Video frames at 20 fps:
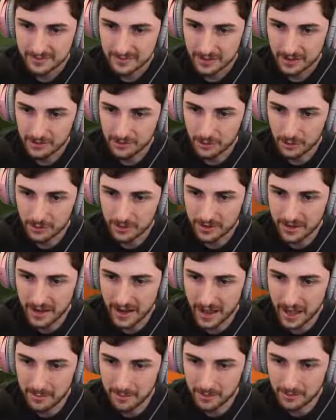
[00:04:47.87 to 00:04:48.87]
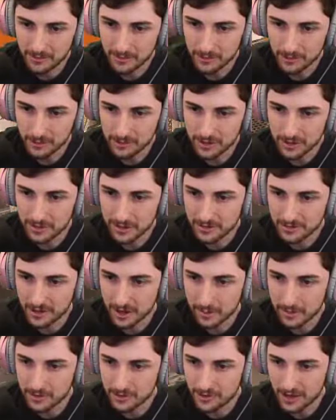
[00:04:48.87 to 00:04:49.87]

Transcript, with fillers: Because the only thing that happens is your teammates come and